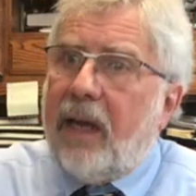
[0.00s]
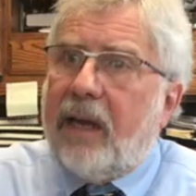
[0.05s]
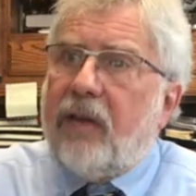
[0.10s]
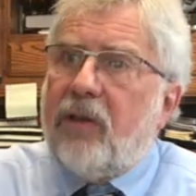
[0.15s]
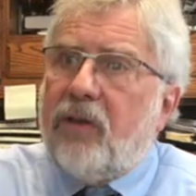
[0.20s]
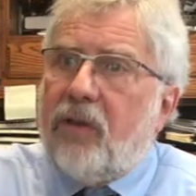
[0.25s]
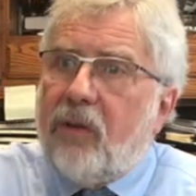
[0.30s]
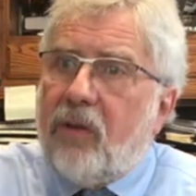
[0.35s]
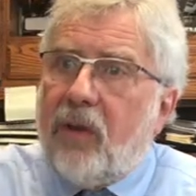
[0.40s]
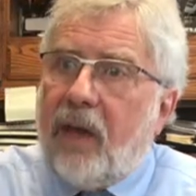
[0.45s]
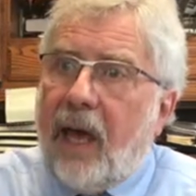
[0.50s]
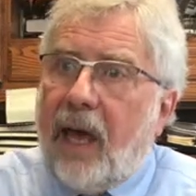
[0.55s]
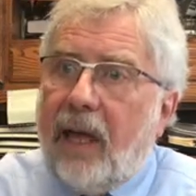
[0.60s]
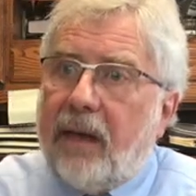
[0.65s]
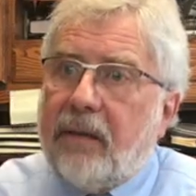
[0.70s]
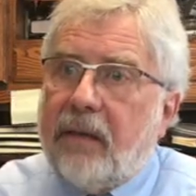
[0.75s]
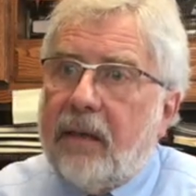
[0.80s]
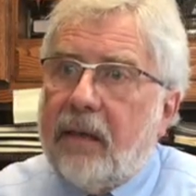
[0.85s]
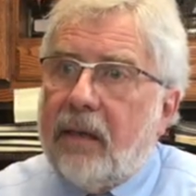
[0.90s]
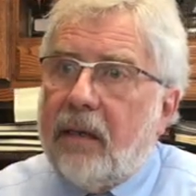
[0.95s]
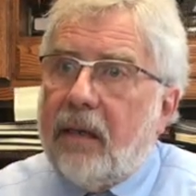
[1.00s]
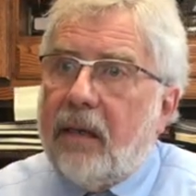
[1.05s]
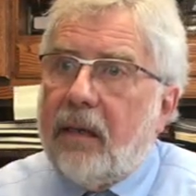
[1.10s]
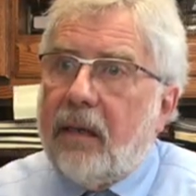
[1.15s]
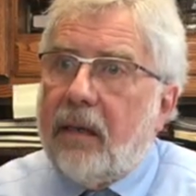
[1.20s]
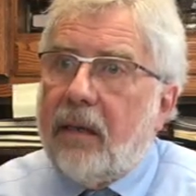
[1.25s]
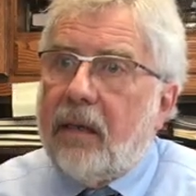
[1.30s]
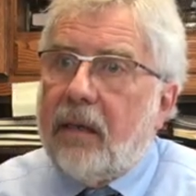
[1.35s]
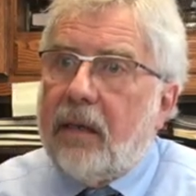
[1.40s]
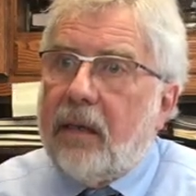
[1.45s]
You've got to do that
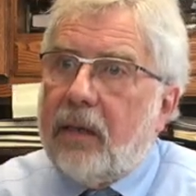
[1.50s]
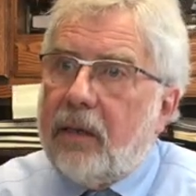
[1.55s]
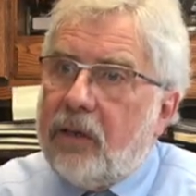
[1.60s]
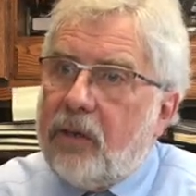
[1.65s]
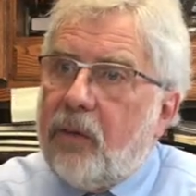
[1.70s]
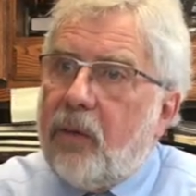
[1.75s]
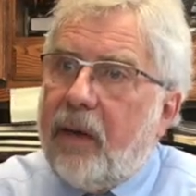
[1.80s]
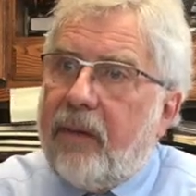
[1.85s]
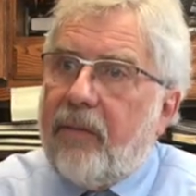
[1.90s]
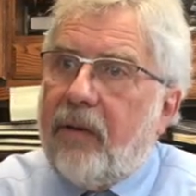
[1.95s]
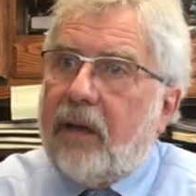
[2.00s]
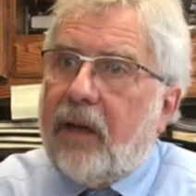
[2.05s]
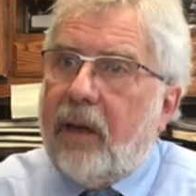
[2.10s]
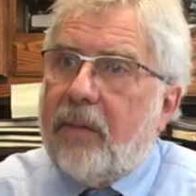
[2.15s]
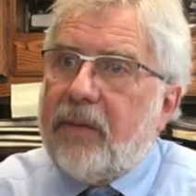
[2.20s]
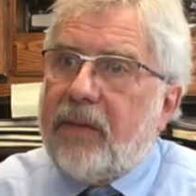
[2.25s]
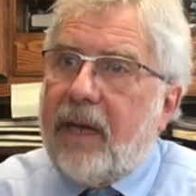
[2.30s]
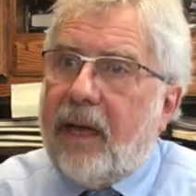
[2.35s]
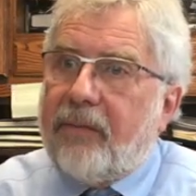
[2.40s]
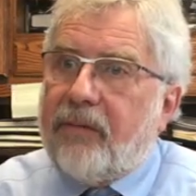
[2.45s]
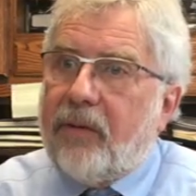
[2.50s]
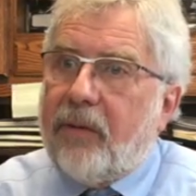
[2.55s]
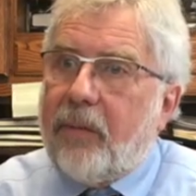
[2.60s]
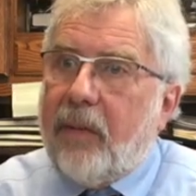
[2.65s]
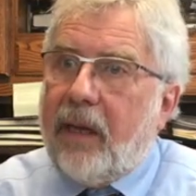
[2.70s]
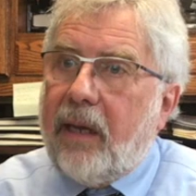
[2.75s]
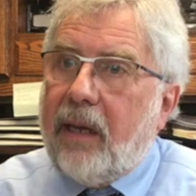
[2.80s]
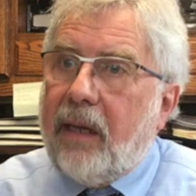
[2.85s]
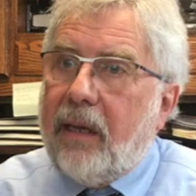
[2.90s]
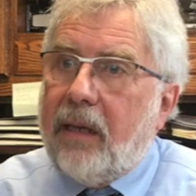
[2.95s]
to whoever comes
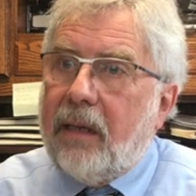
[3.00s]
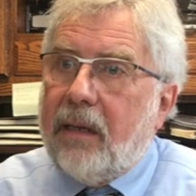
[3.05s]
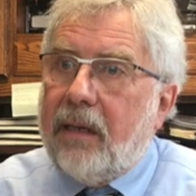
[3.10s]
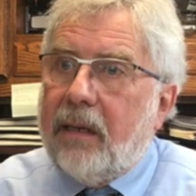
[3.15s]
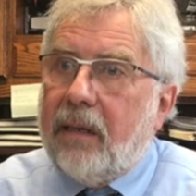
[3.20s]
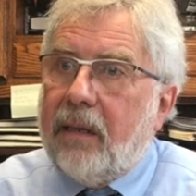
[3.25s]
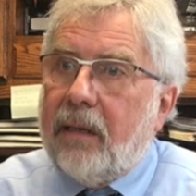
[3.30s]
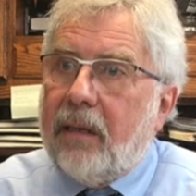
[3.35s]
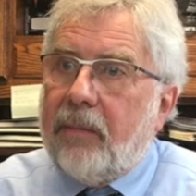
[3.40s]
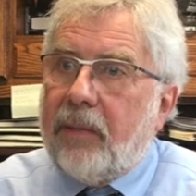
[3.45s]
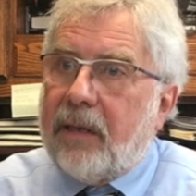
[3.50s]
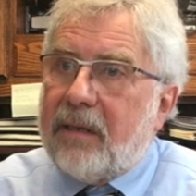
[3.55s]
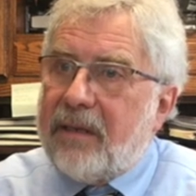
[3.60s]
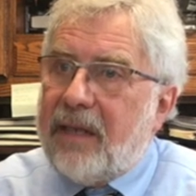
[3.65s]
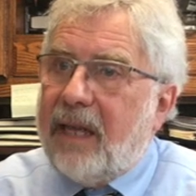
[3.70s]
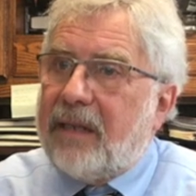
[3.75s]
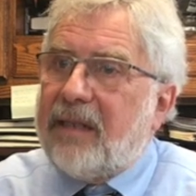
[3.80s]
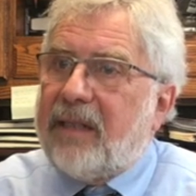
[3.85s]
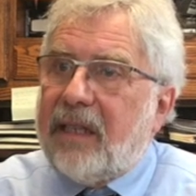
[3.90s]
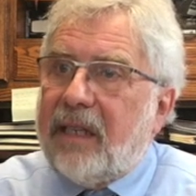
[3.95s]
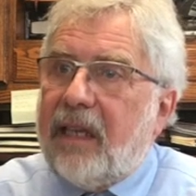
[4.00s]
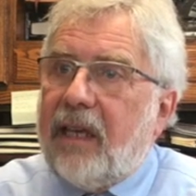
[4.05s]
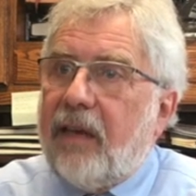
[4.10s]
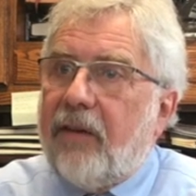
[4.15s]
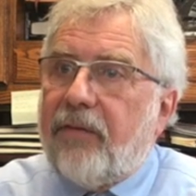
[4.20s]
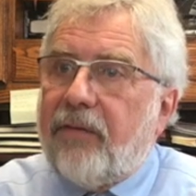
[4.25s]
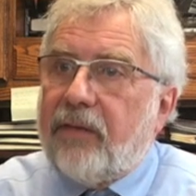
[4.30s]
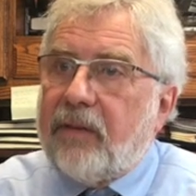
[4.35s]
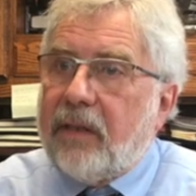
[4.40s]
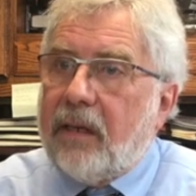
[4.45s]
after me, because that's
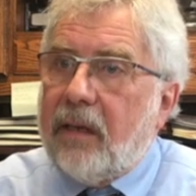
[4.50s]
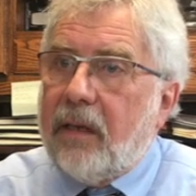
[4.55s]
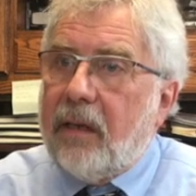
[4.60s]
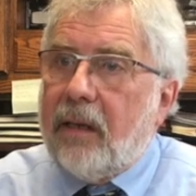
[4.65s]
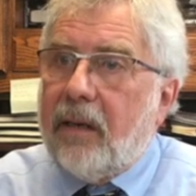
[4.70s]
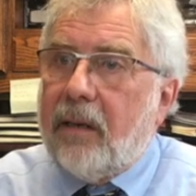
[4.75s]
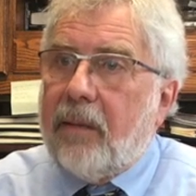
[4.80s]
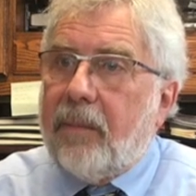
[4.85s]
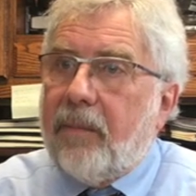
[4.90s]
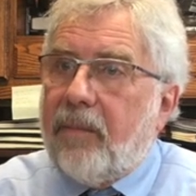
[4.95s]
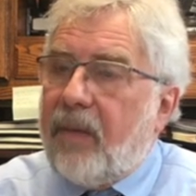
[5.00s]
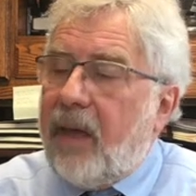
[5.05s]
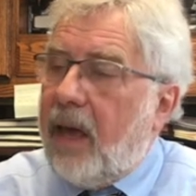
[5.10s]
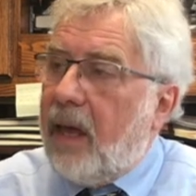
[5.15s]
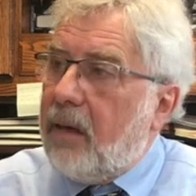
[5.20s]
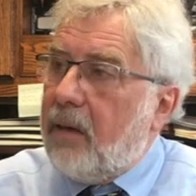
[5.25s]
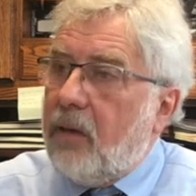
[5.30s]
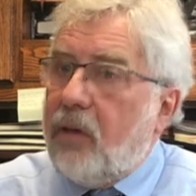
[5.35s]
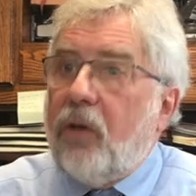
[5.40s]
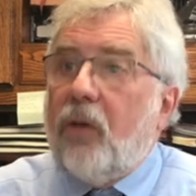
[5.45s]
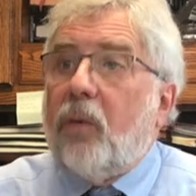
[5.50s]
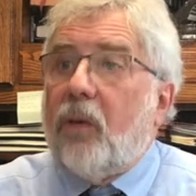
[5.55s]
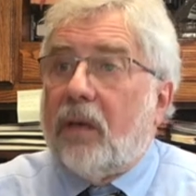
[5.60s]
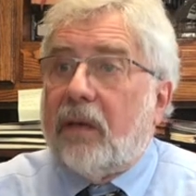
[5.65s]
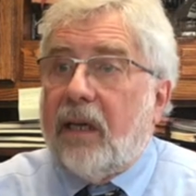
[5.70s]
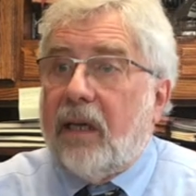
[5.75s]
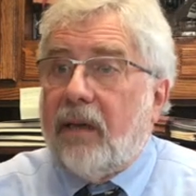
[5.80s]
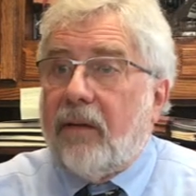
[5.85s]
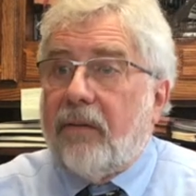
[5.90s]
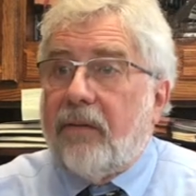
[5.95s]
the gift that
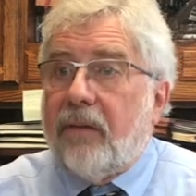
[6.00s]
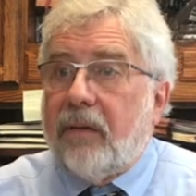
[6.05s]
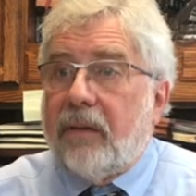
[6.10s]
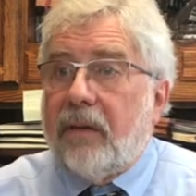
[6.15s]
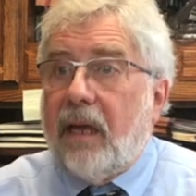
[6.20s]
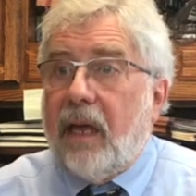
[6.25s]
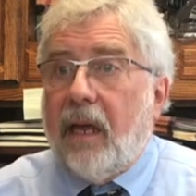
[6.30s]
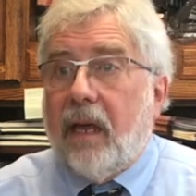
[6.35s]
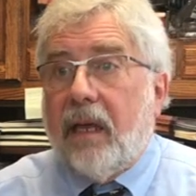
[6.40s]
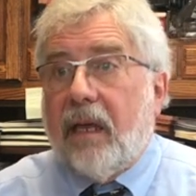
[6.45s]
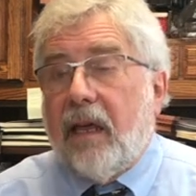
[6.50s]
you will give.